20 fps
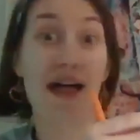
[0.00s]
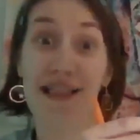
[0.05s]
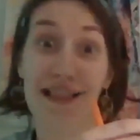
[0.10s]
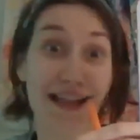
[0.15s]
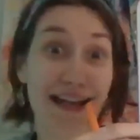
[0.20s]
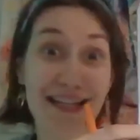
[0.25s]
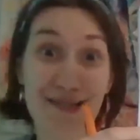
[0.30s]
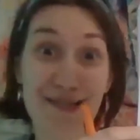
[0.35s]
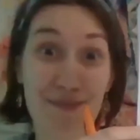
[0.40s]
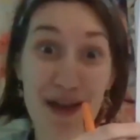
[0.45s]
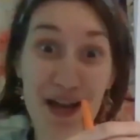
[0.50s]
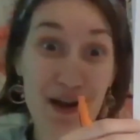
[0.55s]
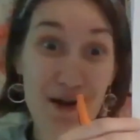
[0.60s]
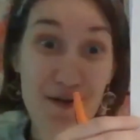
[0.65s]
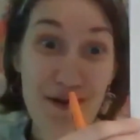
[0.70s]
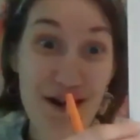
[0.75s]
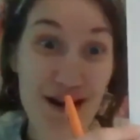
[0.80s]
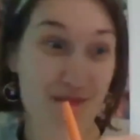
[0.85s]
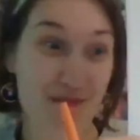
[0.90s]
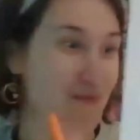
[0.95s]
Let's make a
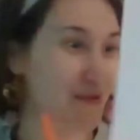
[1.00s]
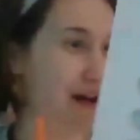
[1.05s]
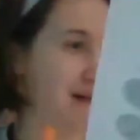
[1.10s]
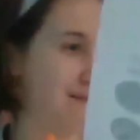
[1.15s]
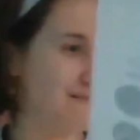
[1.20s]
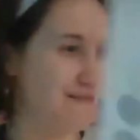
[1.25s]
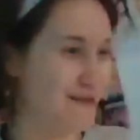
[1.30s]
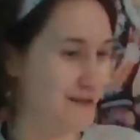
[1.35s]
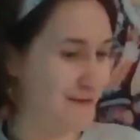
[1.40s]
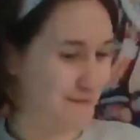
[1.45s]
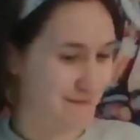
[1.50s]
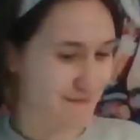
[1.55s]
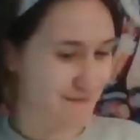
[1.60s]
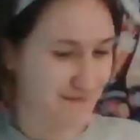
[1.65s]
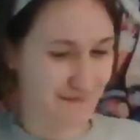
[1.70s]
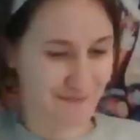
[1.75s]
word problem.